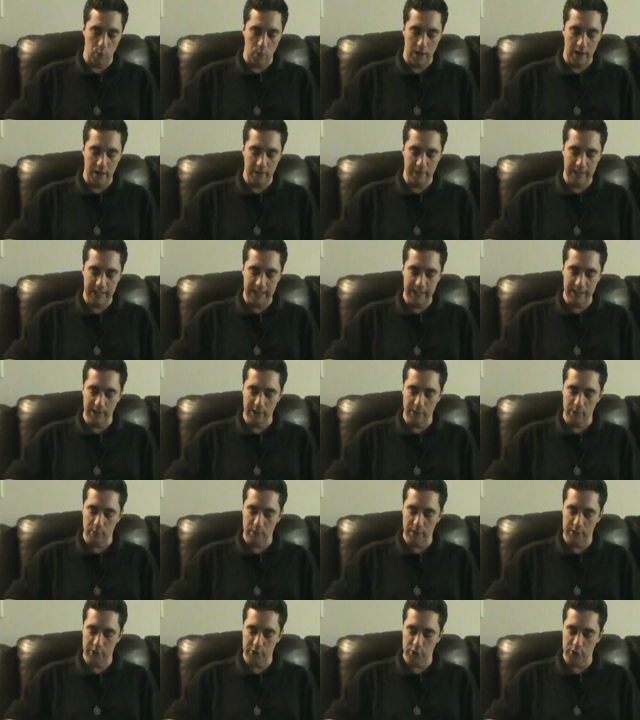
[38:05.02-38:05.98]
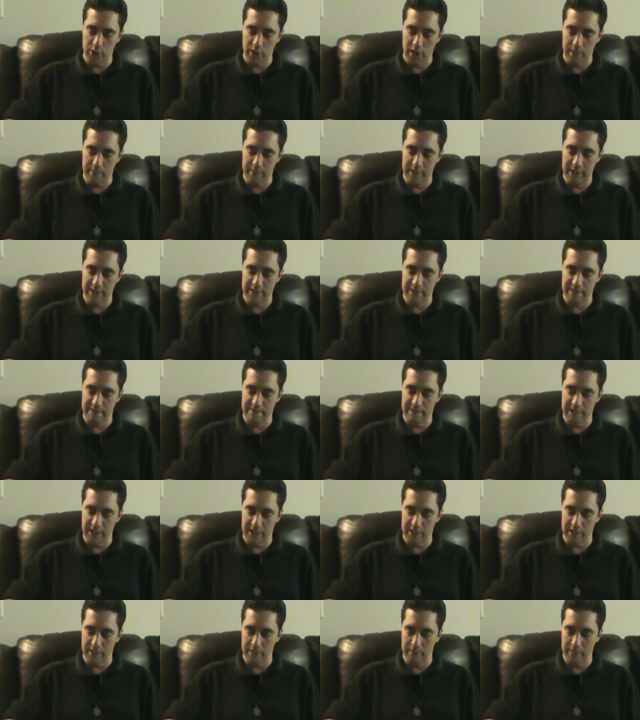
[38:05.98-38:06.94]
while the illiterate shaman is a
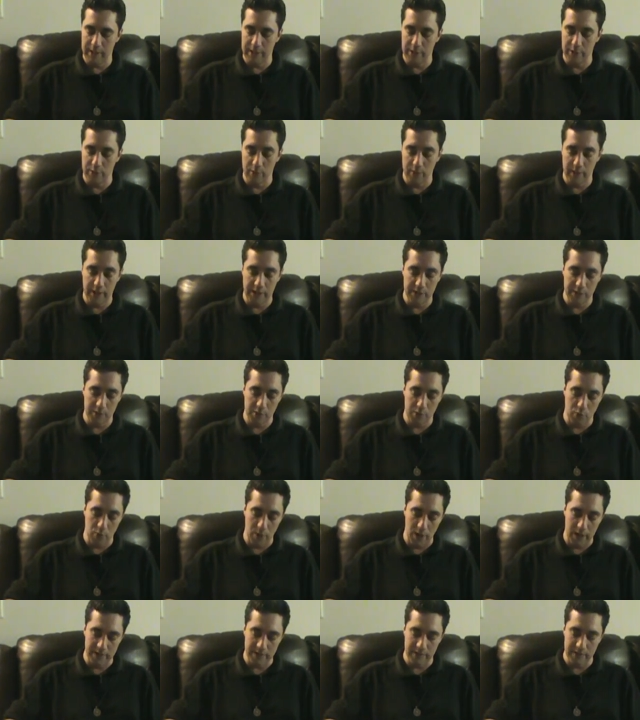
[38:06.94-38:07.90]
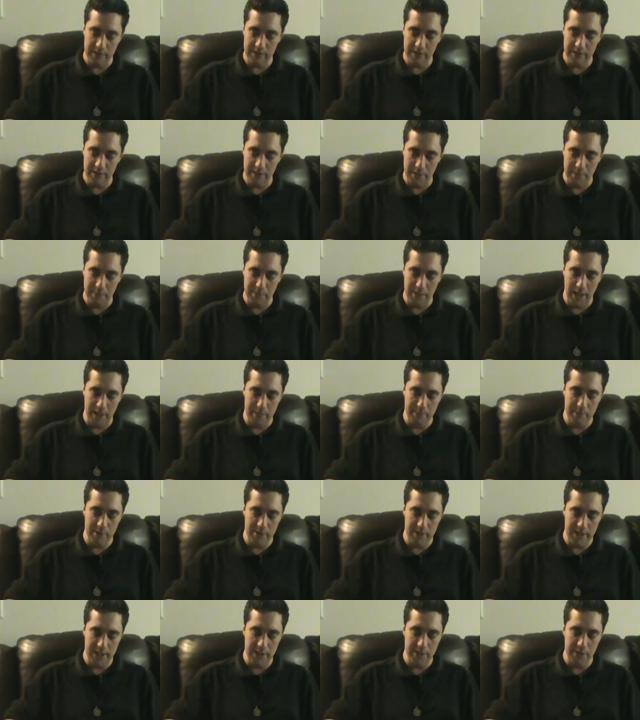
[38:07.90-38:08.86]
victim and during his crisis sometimes
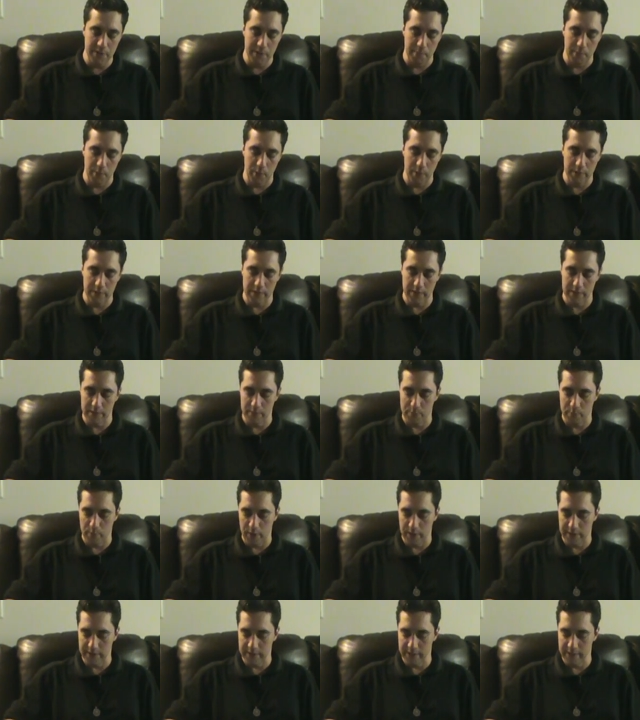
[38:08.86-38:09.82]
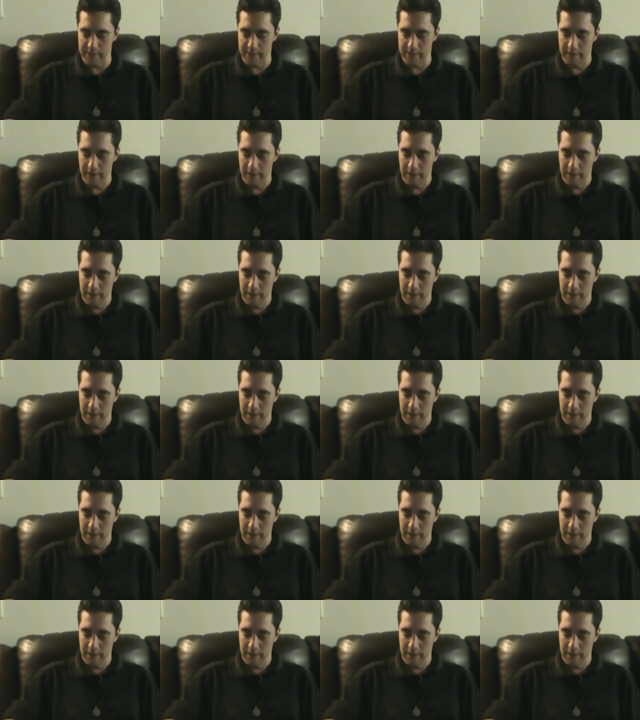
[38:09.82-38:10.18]
sees the persons present